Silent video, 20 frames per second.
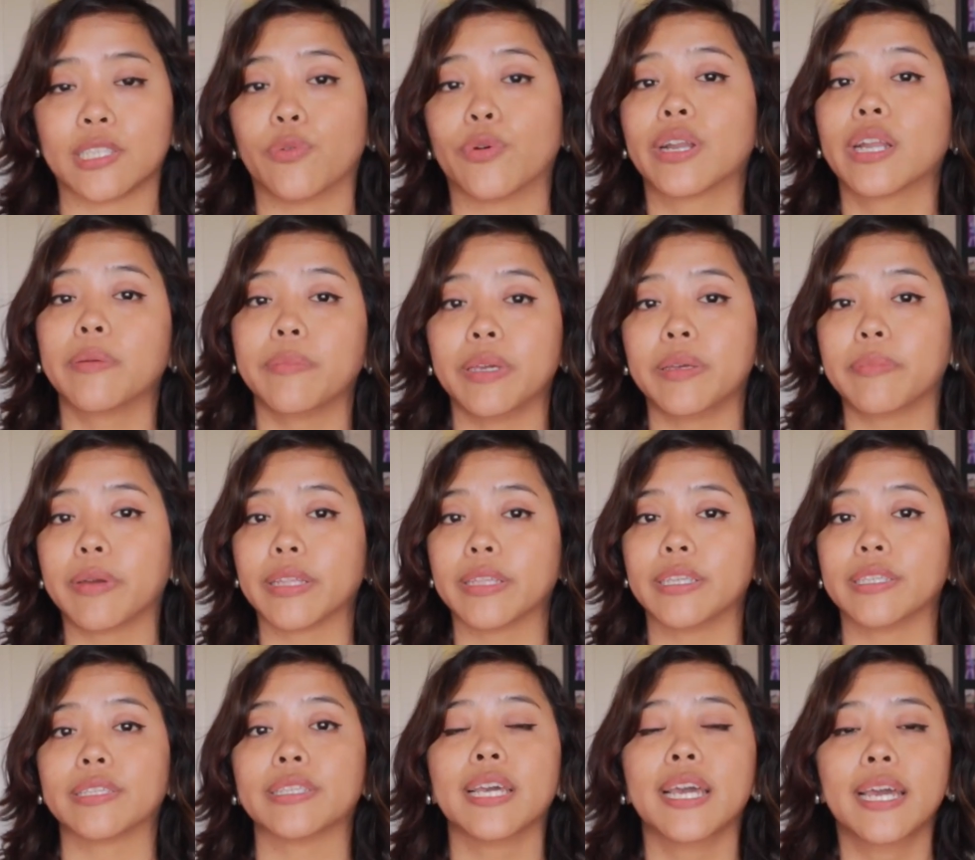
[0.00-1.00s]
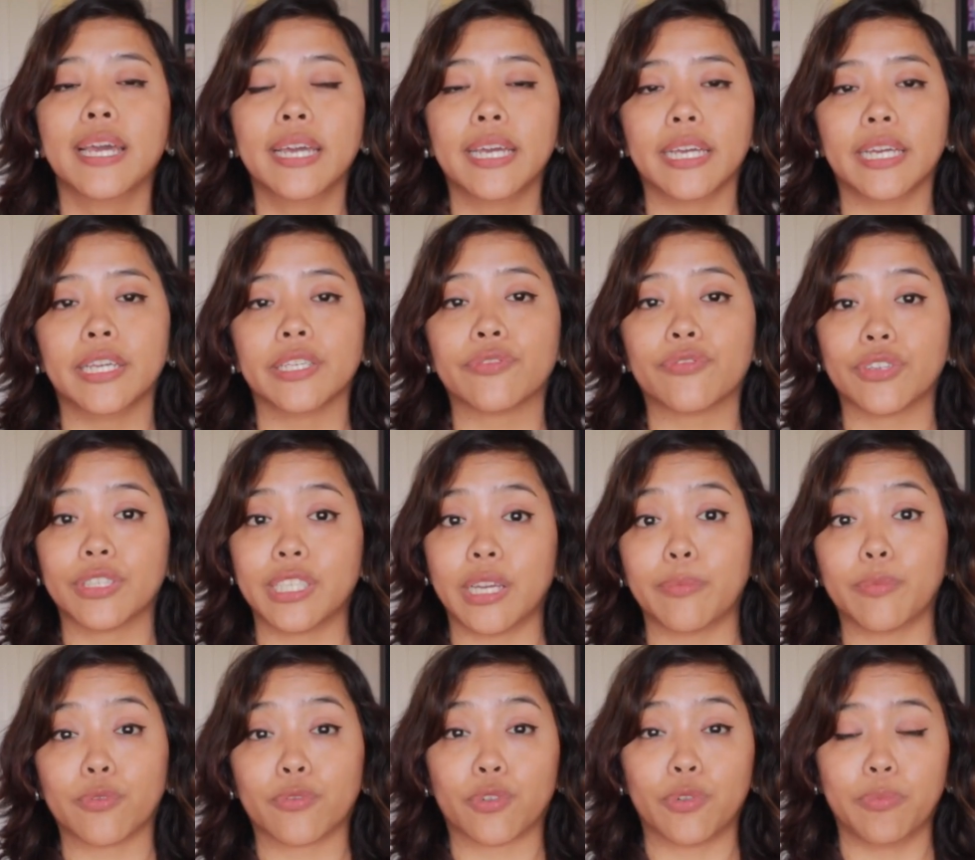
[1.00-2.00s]
Now, what I mean by this is, for
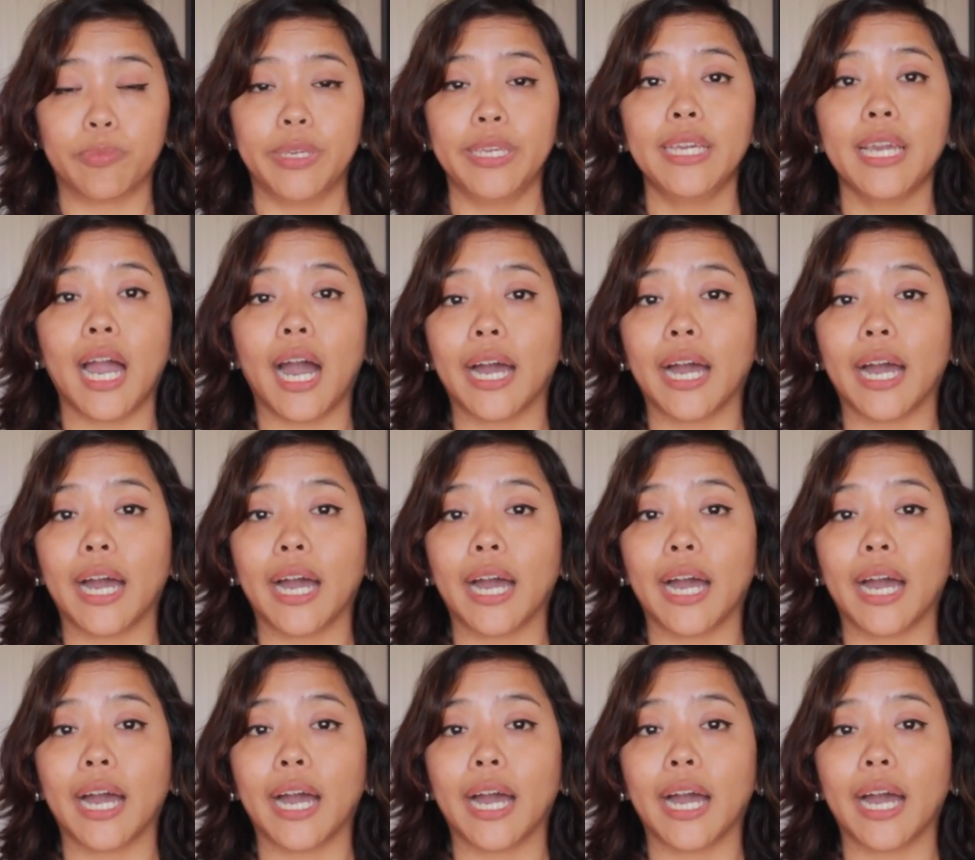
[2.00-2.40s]
example, for me,